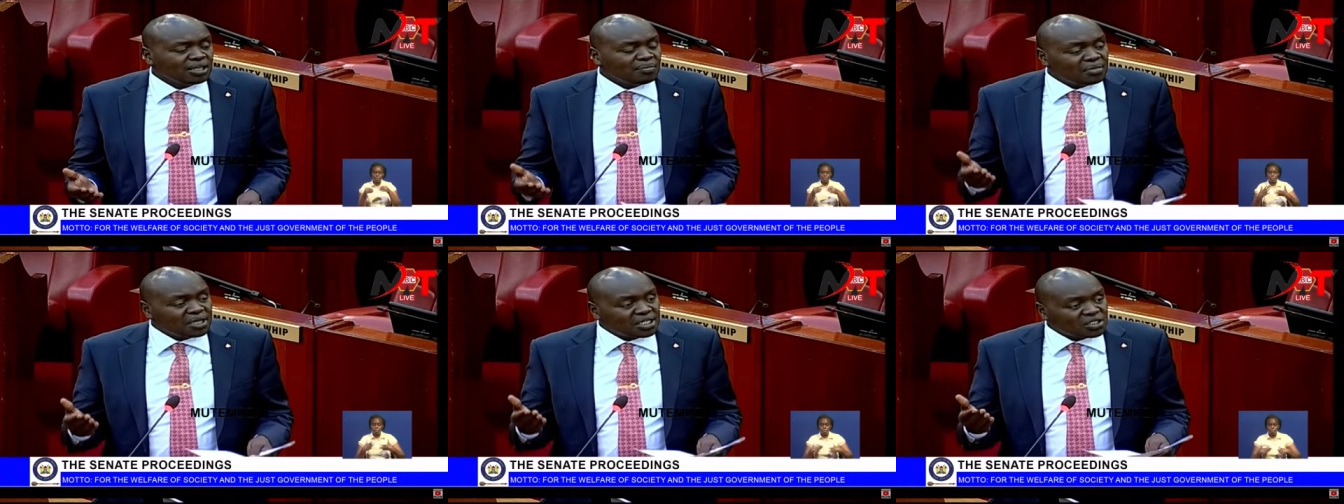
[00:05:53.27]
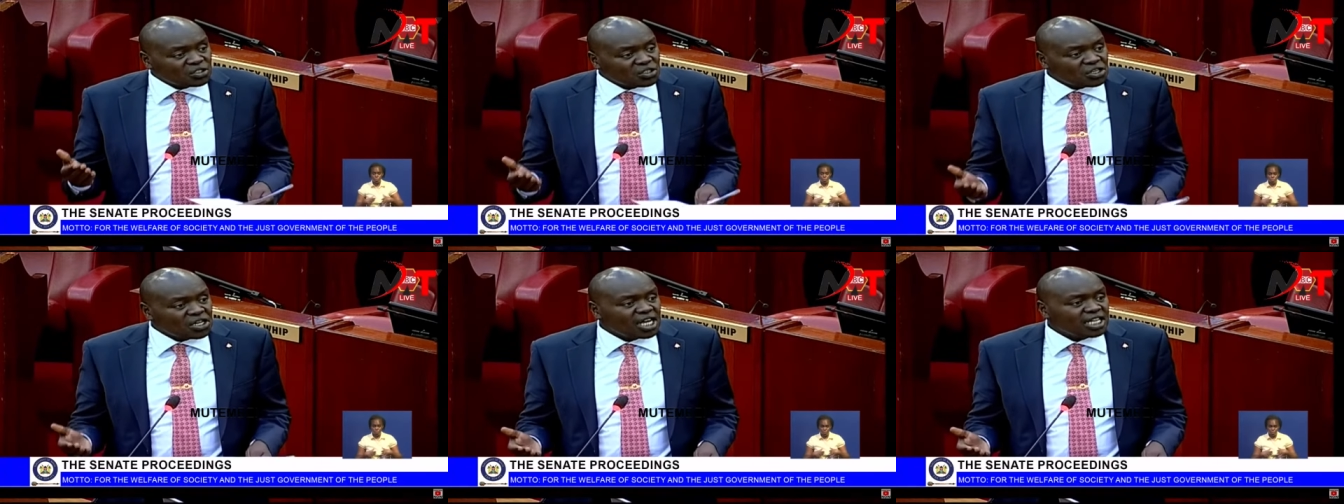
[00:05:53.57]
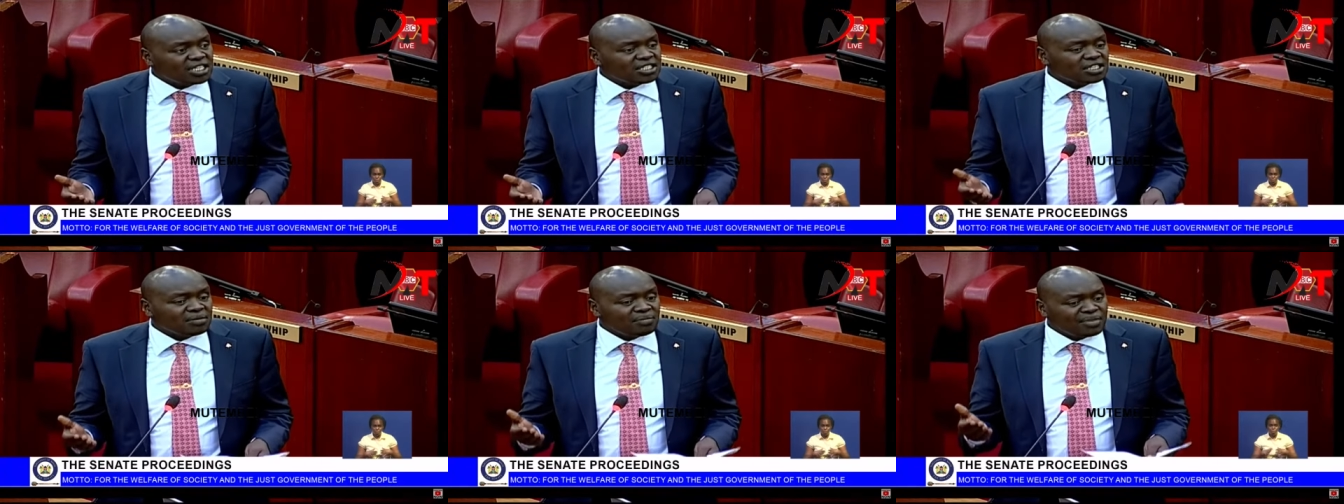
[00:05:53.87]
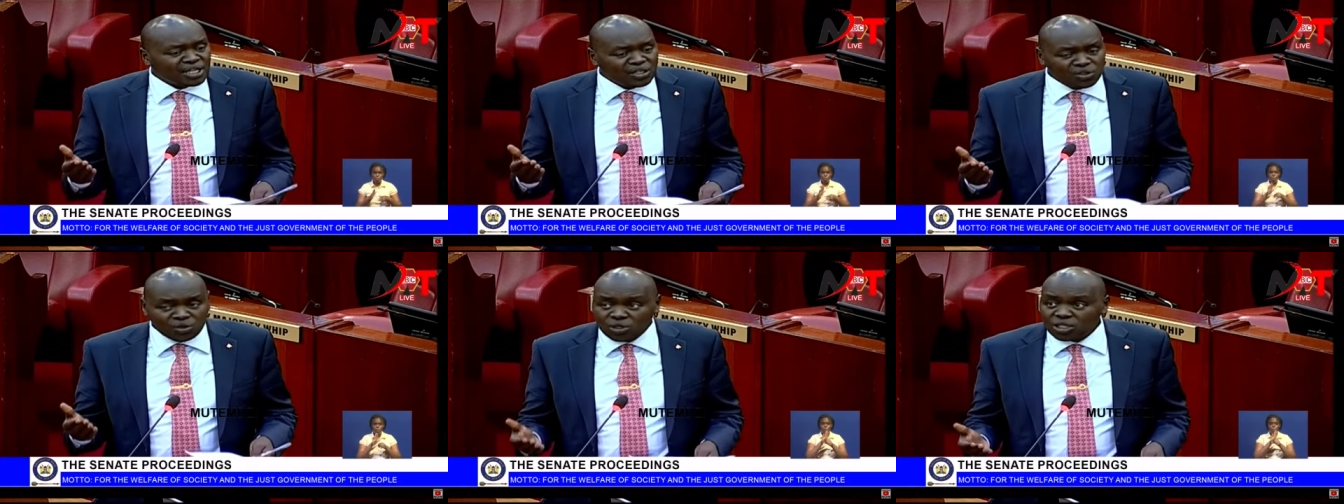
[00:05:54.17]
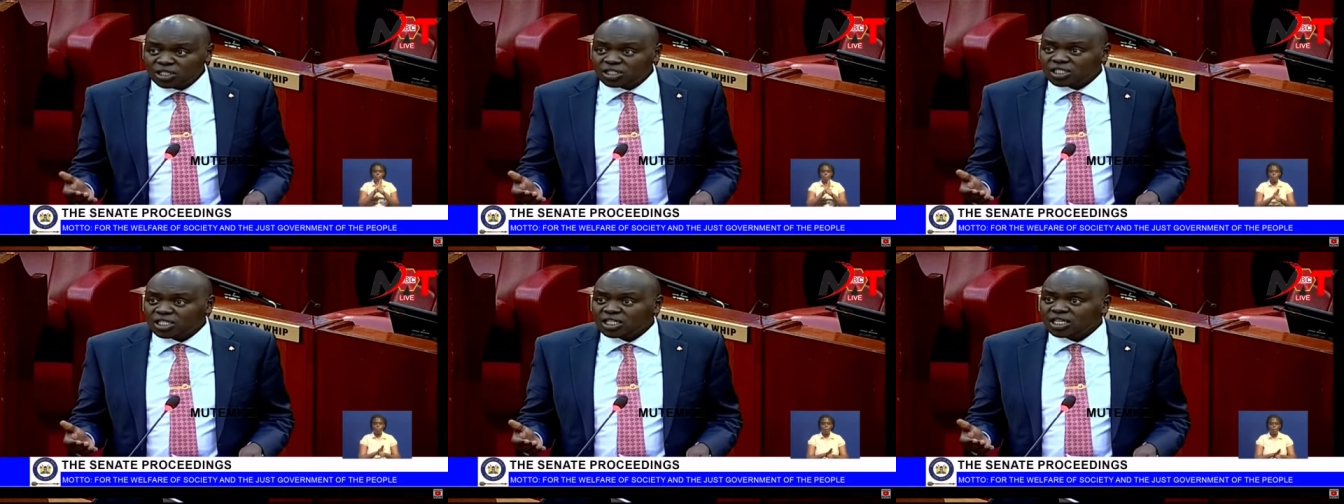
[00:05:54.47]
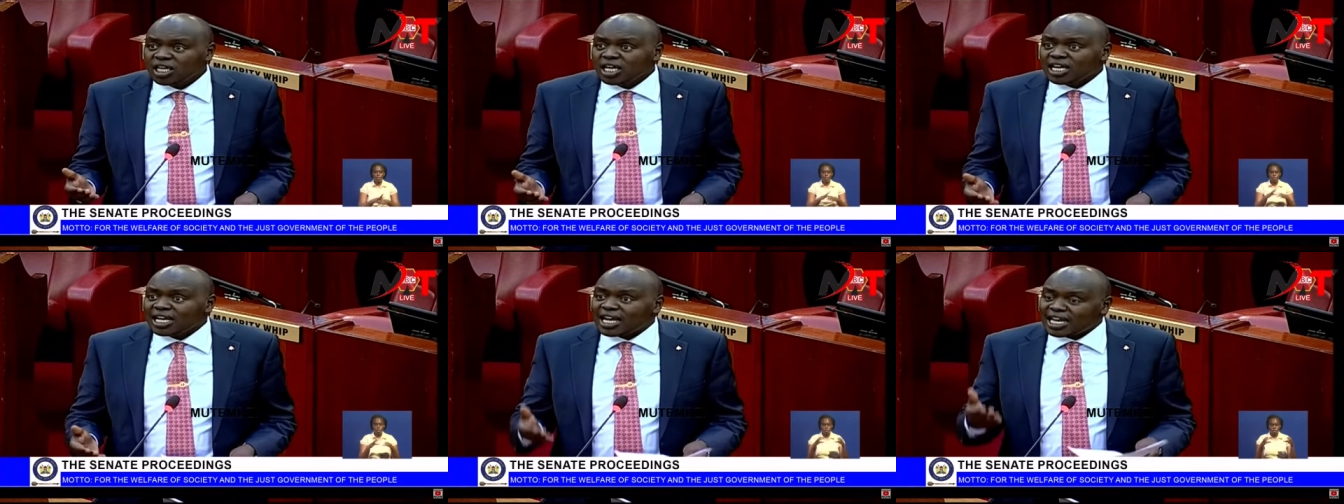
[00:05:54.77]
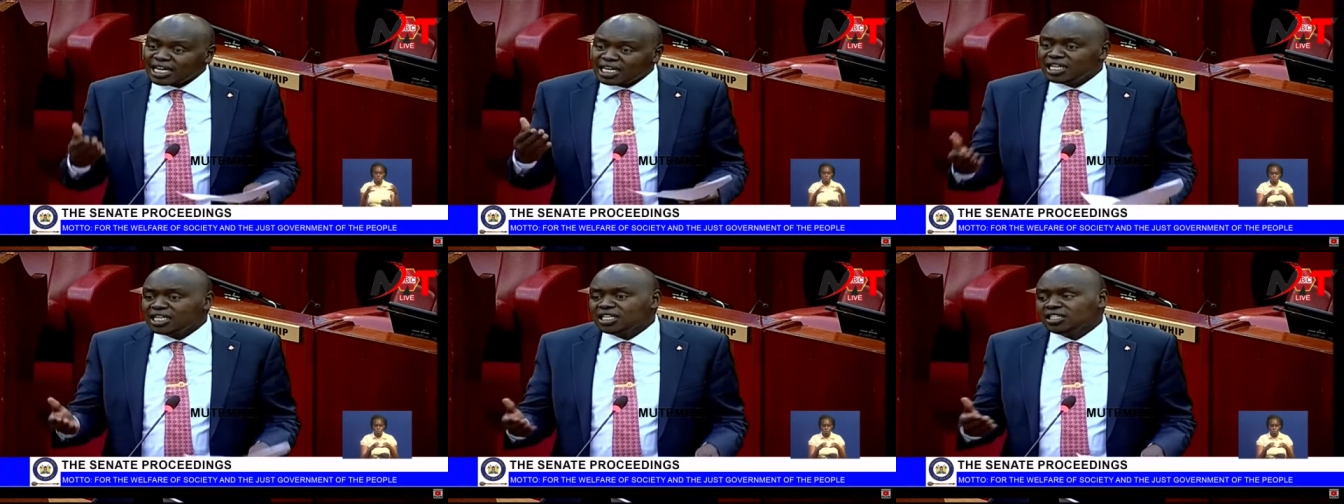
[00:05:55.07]
the marginalized, the minority,
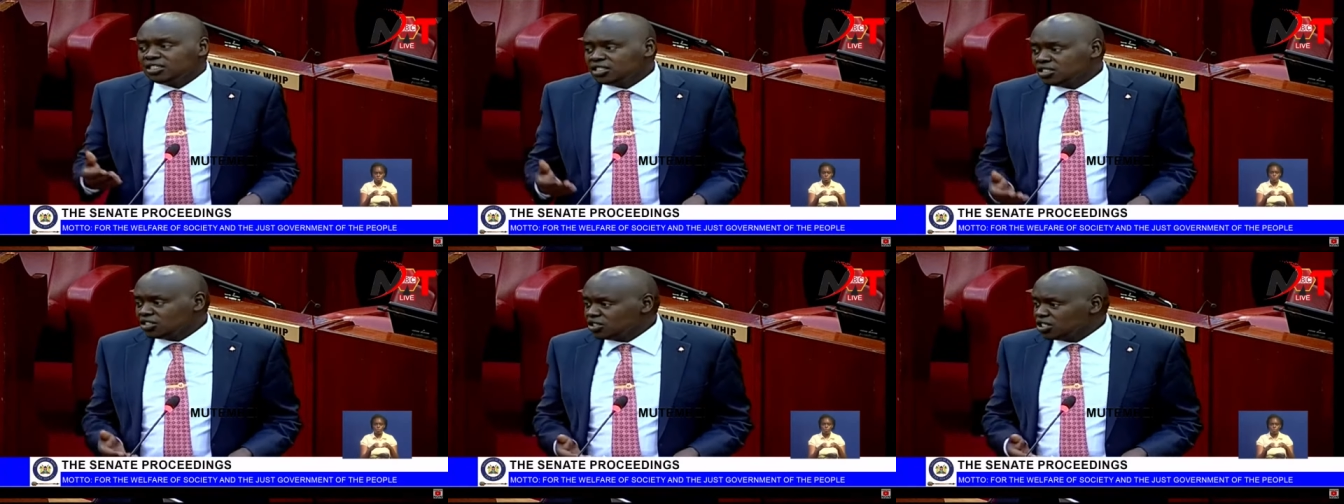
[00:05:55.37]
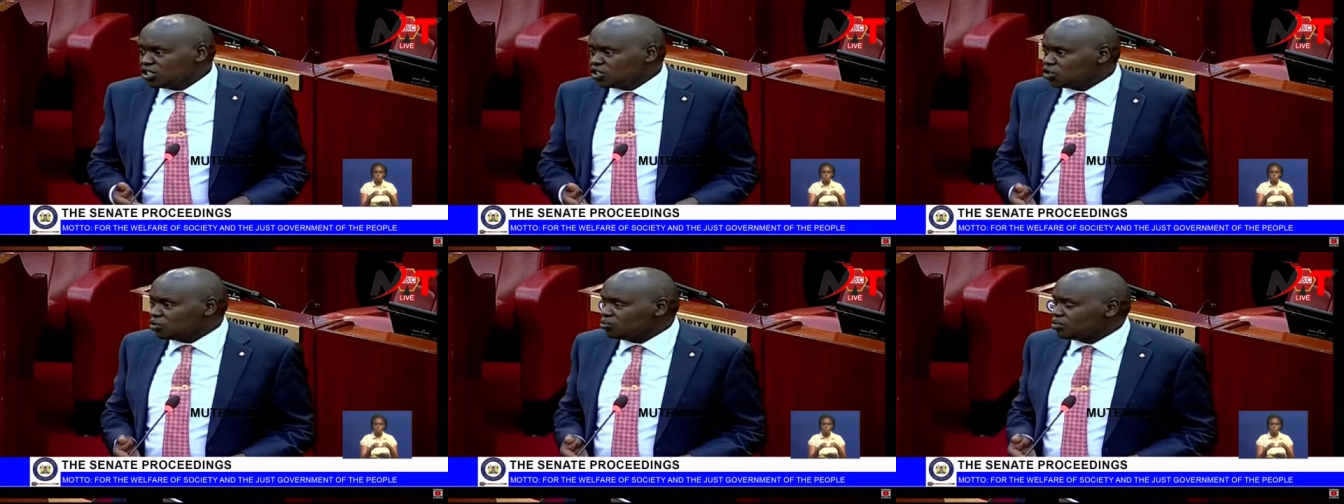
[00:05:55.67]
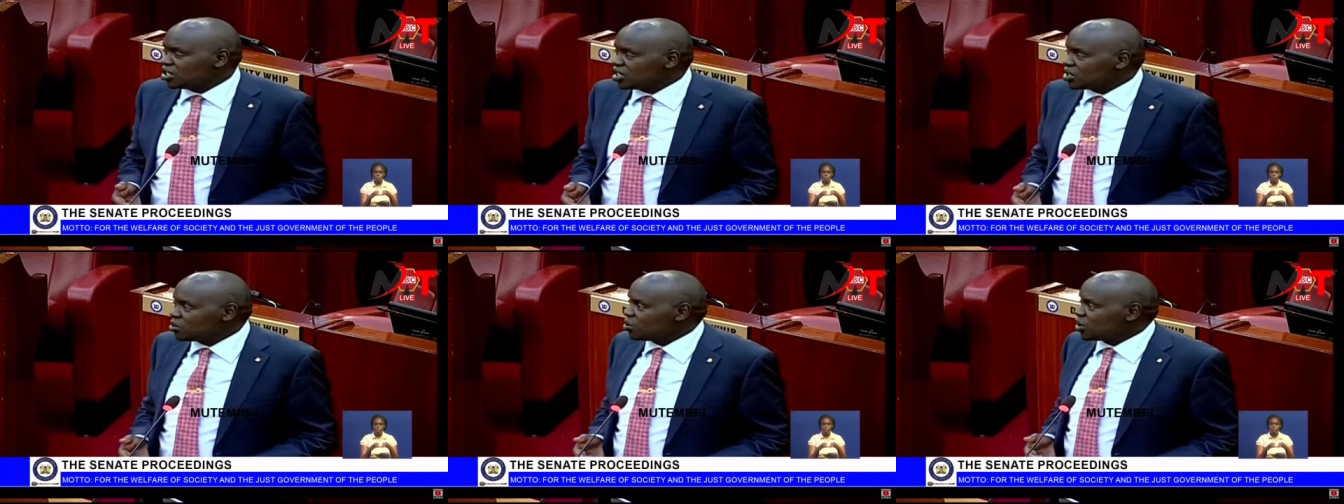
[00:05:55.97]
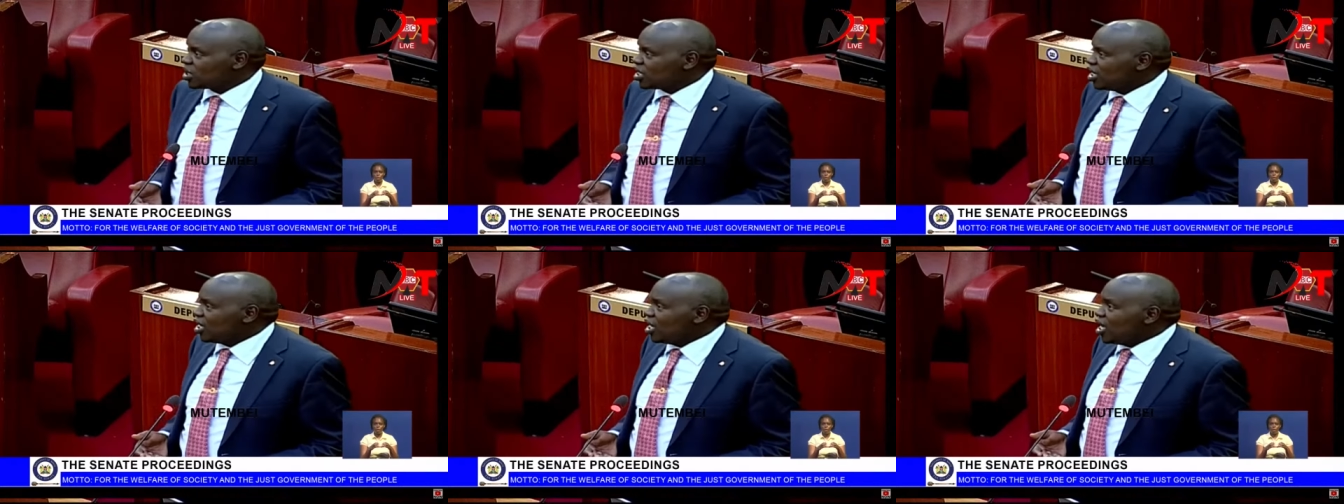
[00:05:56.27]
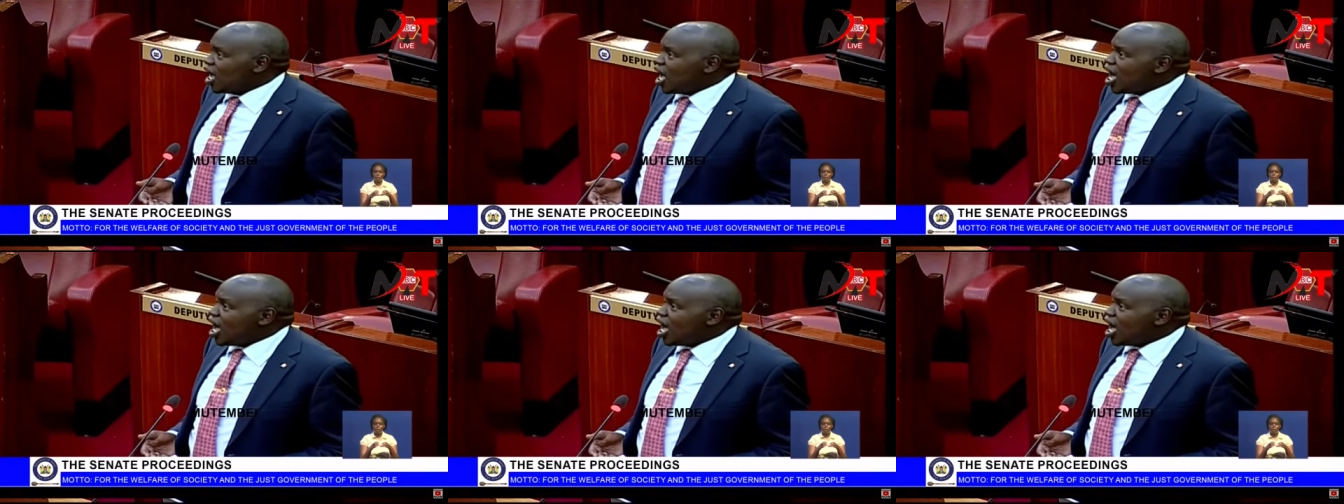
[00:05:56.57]
can lead this nation, Mr. Speaker.